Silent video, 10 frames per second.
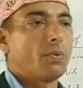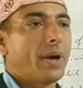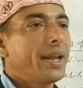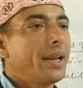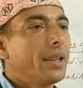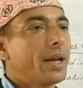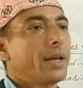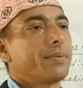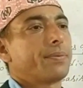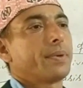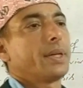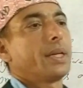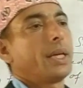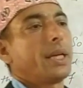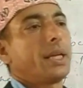wildlife
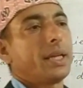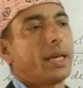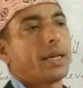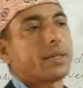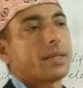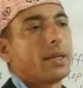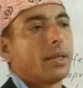areas,